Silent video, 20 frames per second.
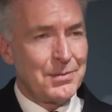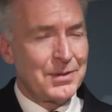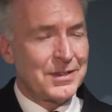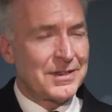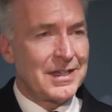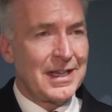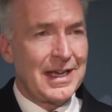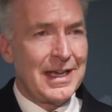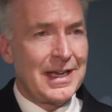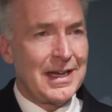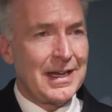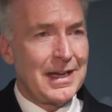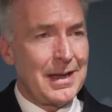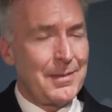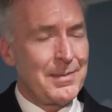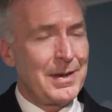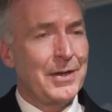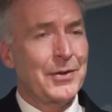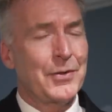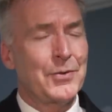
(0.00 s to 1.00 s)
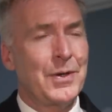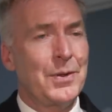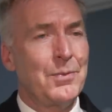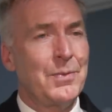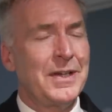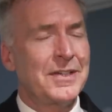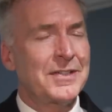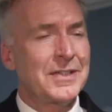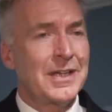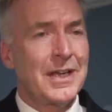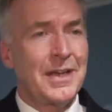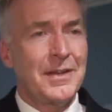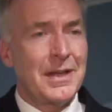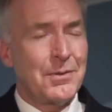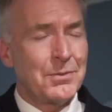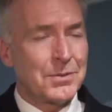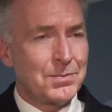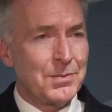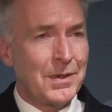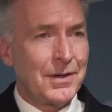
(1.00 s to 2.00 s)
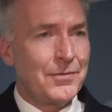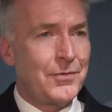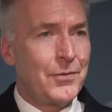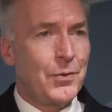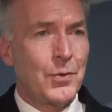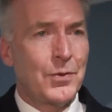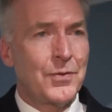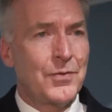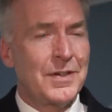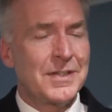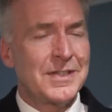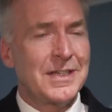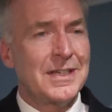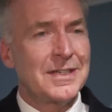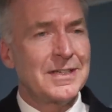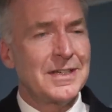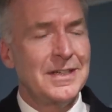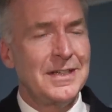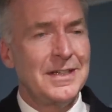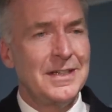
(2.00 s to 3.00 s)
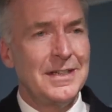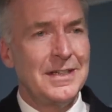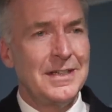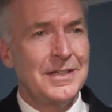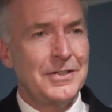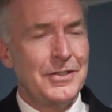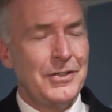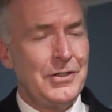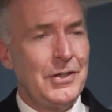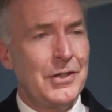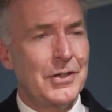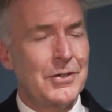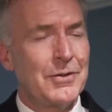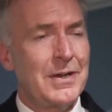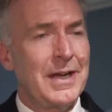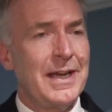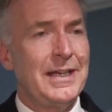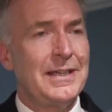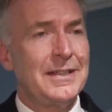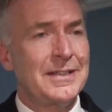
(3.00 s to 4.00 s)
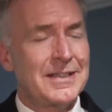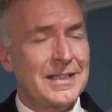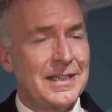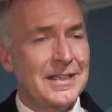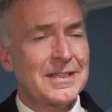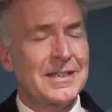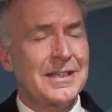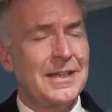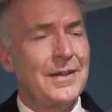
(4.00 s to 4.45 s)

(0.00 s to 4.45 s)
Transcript: was there about three weeks ago. That was my fourth visit to Ukraine since